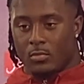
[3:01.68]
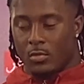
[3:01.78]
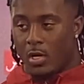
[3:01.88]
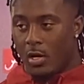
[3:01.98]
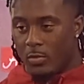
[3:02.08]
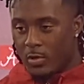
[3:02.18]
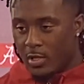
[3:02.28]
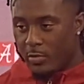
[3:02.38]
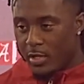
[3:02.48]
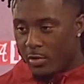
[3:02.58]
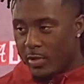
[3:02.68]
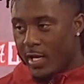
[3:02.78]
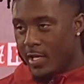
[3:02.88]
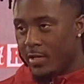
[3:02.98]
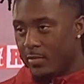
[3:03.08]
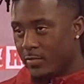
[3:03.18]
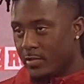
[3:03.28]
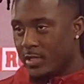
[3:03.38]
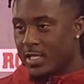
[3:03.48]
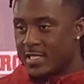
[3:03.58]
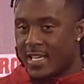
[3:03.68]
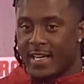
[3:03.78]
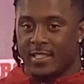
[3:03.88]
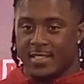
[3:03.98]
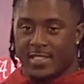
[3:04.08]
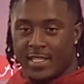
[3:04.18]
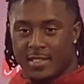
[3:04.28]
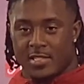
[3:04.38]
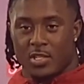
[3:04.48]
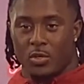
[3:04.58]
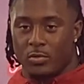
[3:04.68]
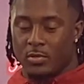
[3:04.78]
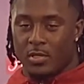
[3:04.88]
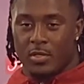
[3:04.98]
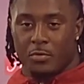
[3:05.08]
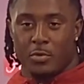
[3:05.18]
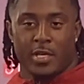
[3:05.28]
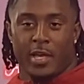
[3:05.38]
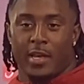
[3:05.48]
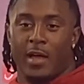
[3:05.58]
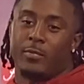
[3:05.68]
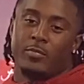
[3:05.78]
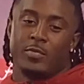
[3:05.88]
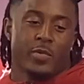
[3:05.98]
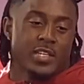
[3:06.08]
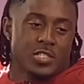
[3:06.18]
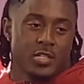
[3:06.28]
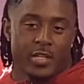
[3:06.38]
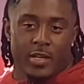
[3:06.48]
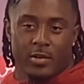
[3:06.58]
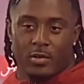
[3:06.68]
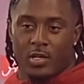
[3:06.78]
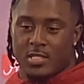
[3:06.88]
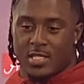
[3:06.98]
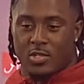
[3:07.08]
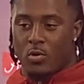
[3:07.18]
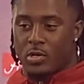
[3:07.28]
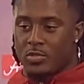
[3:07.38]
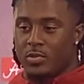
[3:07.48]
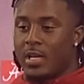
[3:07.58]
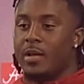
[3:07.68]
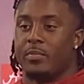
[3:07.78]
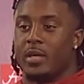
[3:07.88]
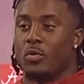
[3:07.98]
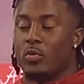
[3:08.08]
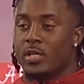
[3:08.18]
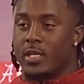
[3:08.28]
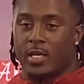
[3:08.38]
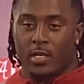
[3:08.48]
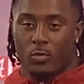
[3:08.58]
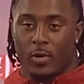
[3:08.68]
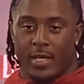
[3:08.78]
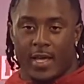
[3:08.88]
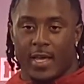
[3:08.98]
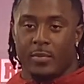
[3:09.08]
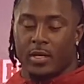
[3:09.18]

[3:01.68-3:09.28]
We know we have good tackling and safety, so we make sure that us as corners, we're not being a weak link in the run game.